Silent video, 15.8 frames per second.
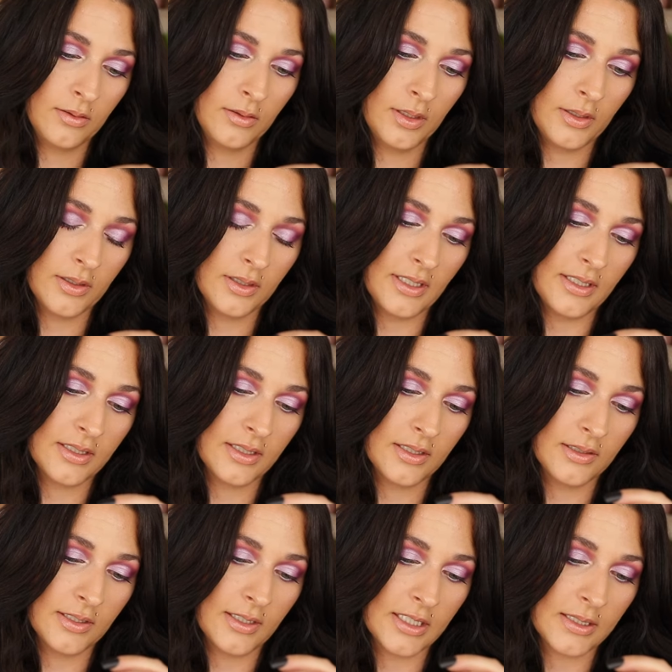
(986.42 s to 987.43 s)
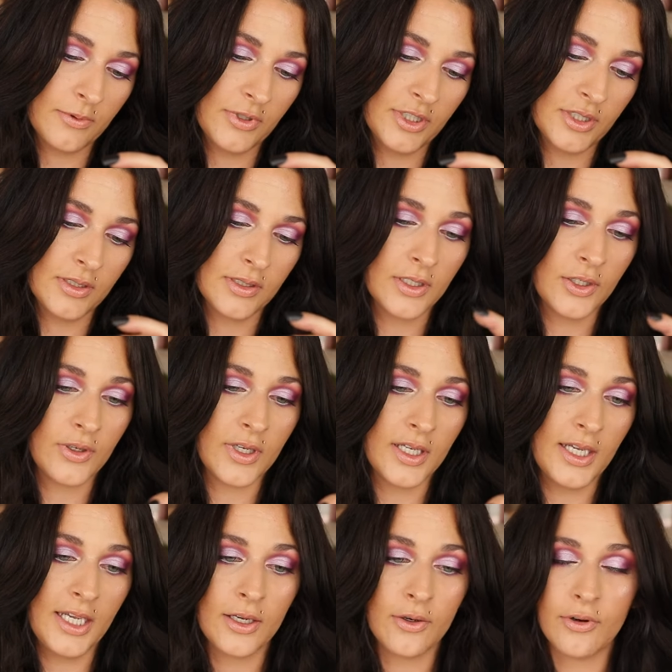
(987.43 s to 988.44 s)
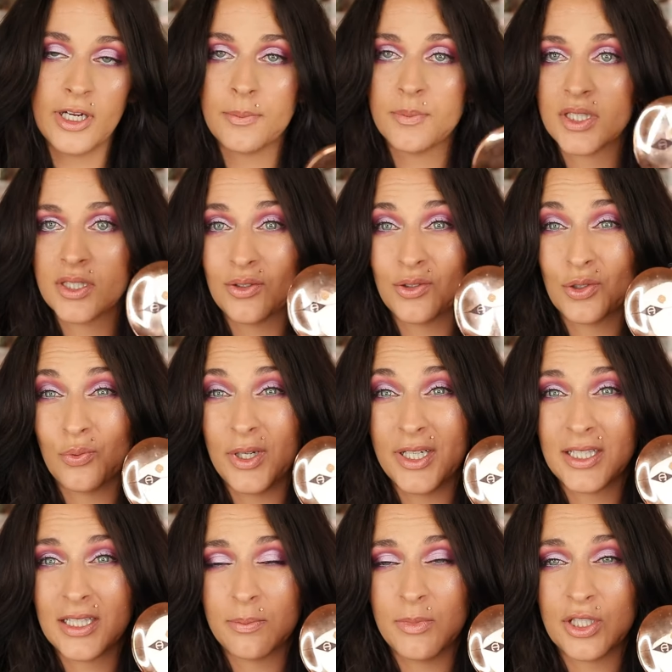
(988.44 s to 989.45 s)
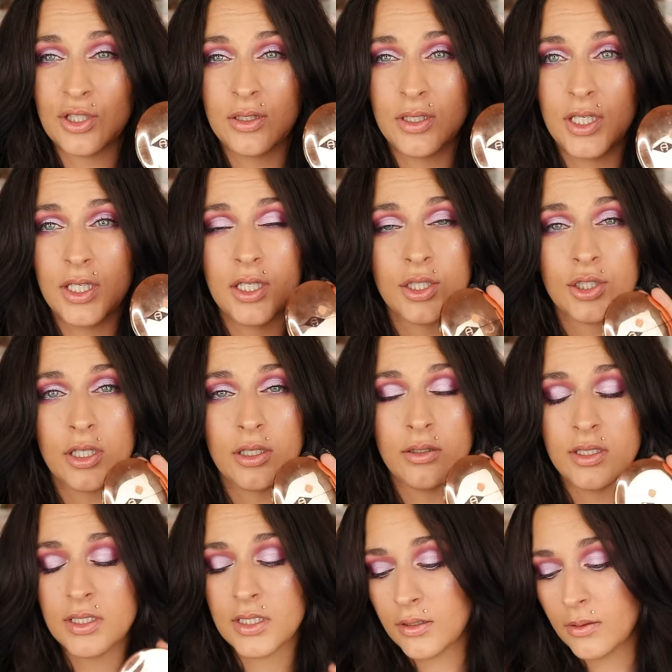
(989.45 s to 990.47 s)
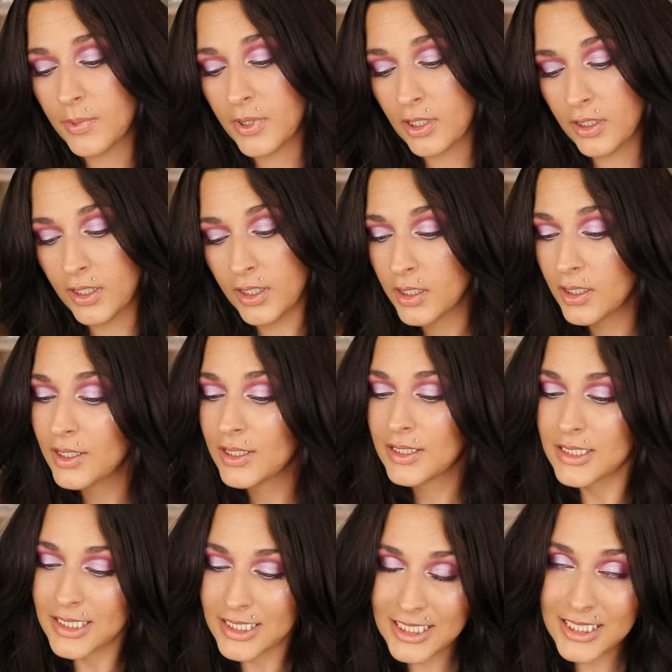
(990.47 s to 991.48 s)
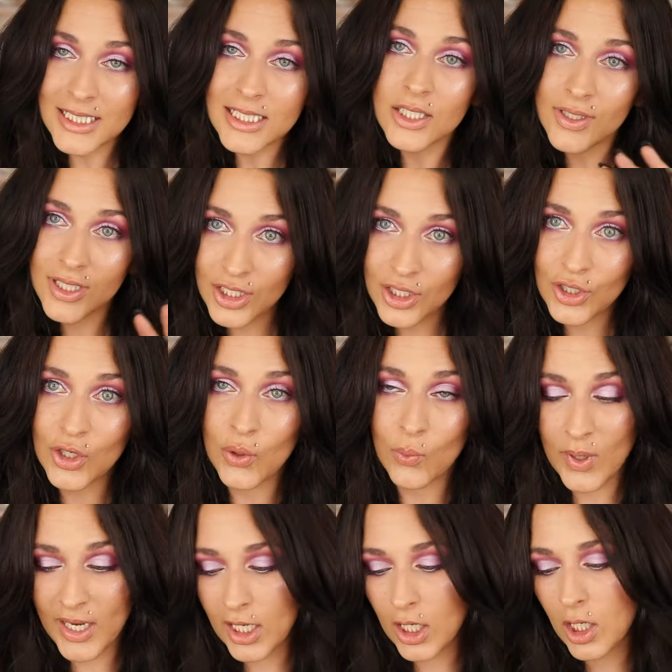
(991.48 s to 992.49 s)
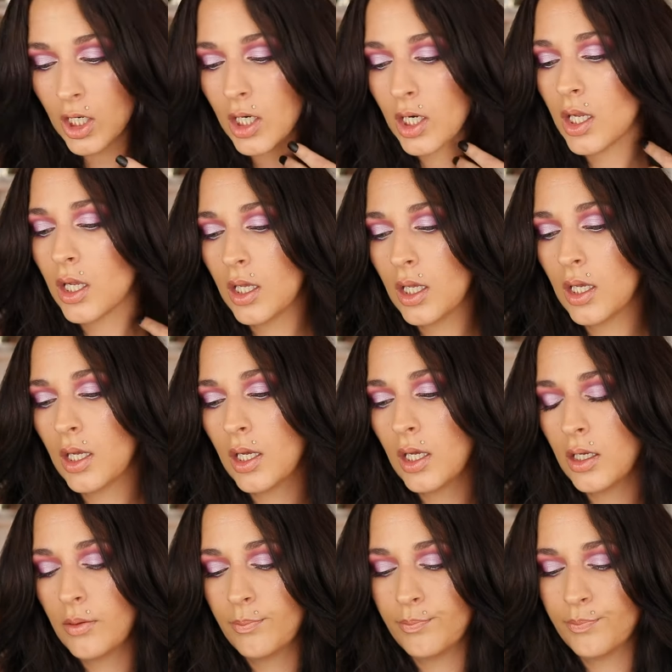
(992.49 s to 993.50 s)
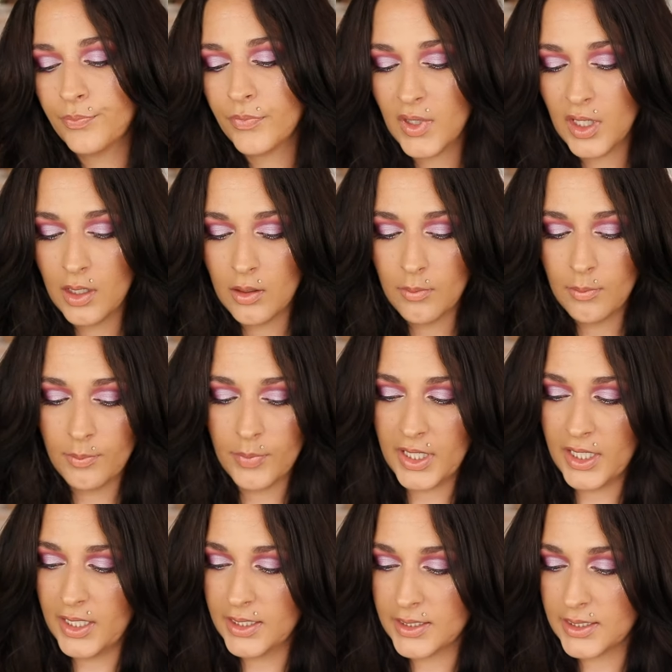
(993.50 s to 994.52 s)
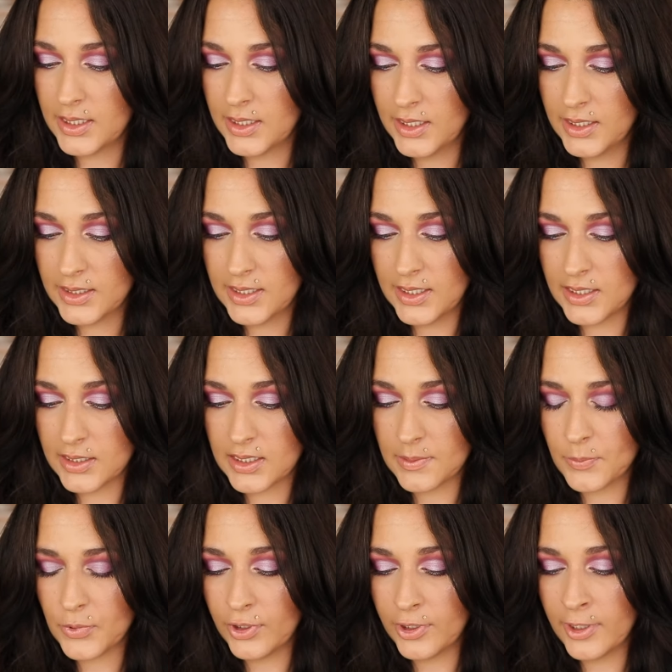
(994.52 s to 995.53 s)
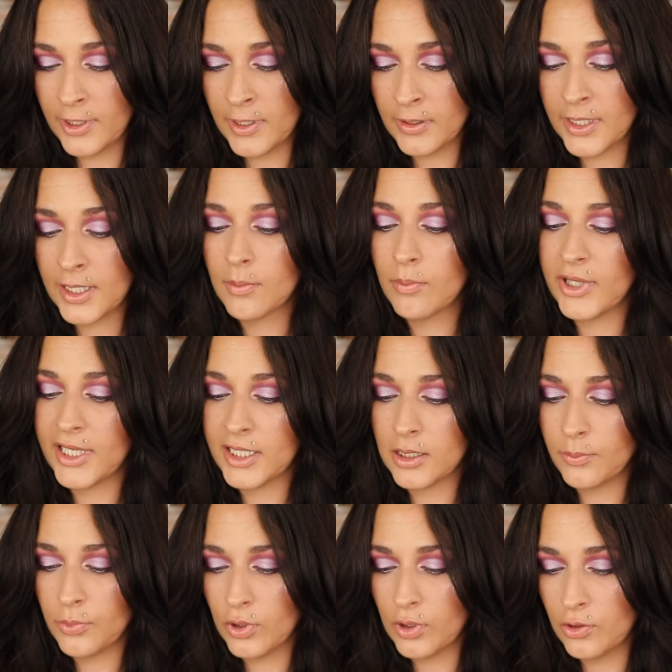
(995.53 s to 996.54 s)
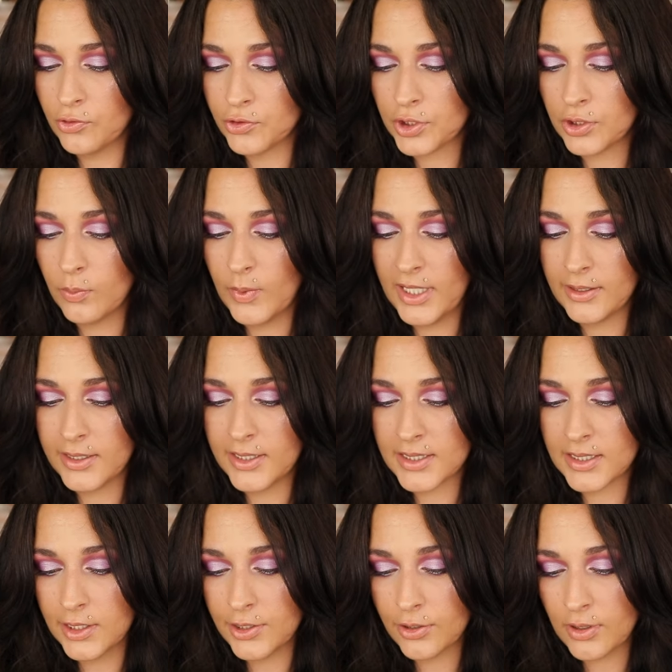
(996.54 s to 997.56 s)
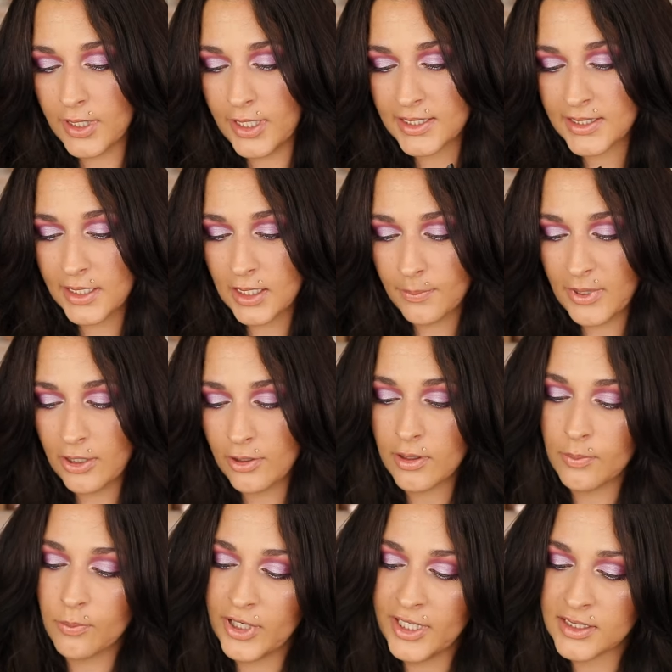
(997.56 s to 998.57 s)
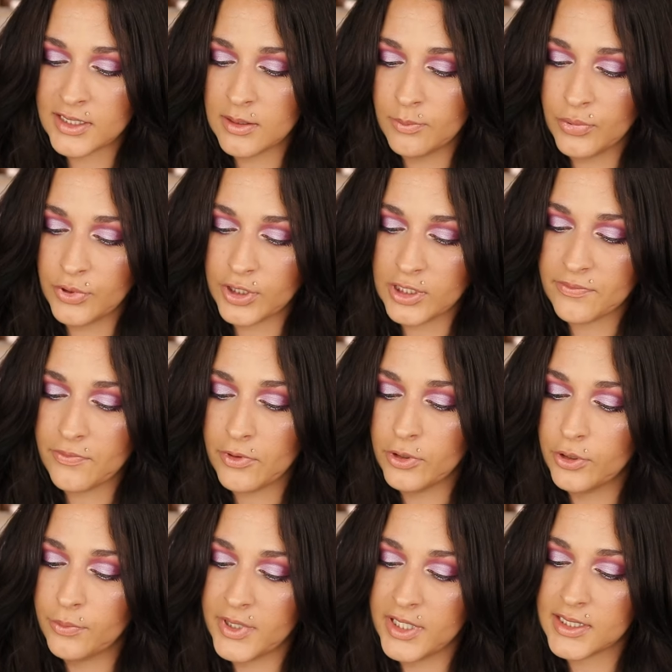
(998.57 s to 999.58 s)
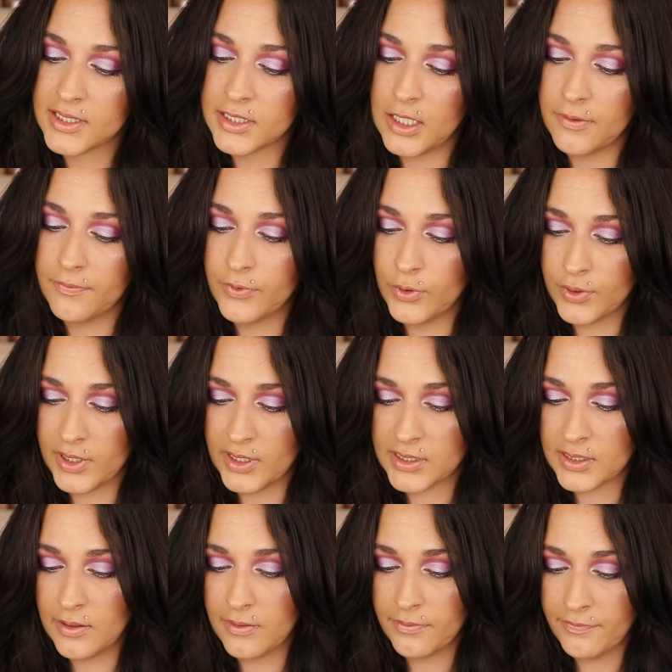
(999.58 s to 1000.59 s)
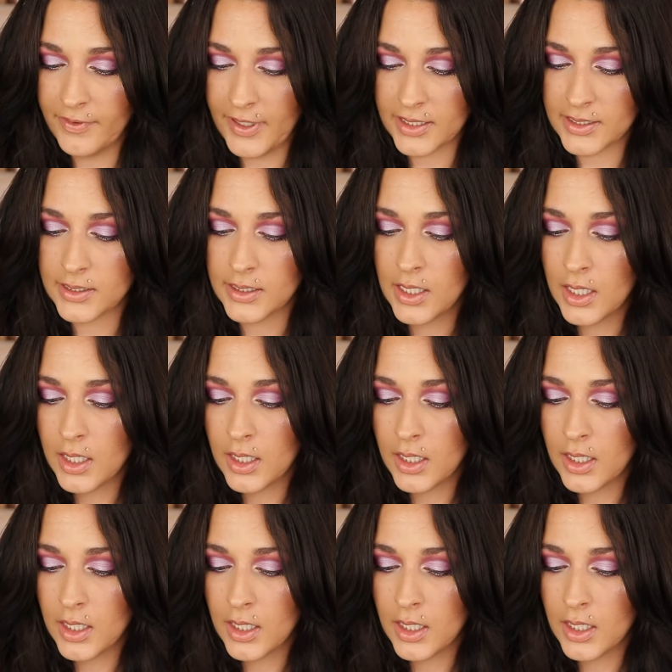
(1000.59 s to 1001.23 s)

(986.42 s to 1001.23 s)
no, that's the expiration. You get 8 grams. So twice as much in the Charlotte Tilbury, just so that you're aware. But it says it's a brilliantly blendable, ultra weightless, under eye setting powder that brightens and blurs for luminous, soft focus effects.